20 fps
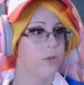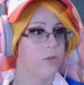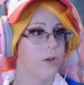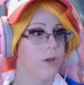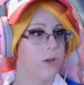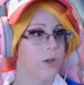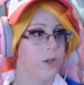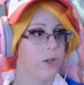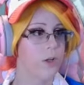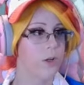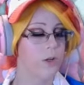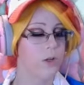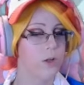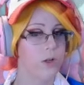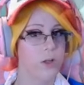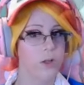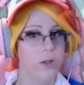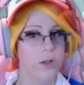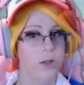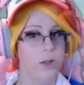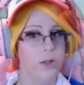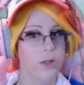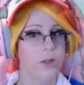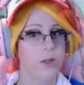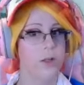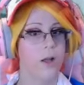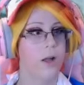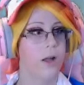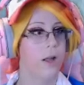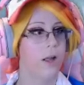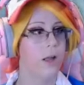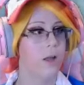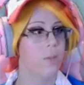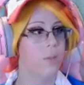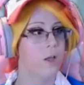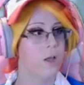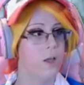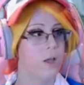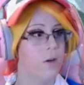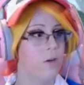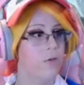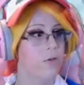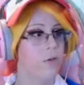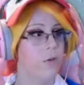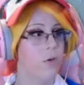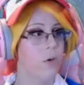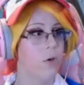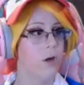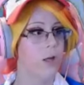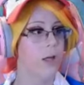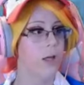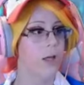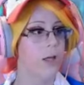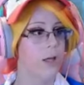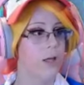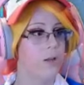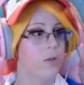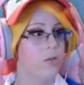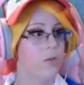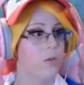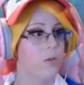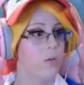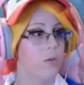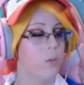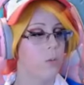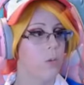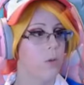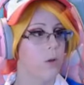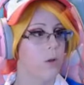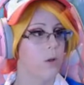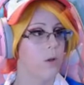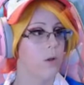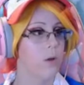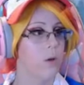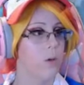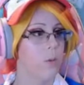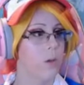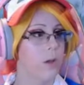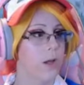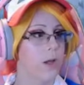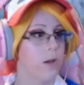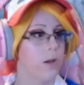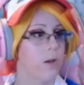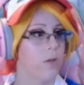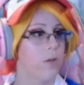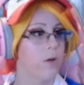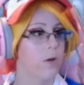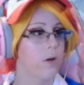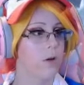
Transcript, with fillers: here, y'all! I am here for it! Ooh, got another,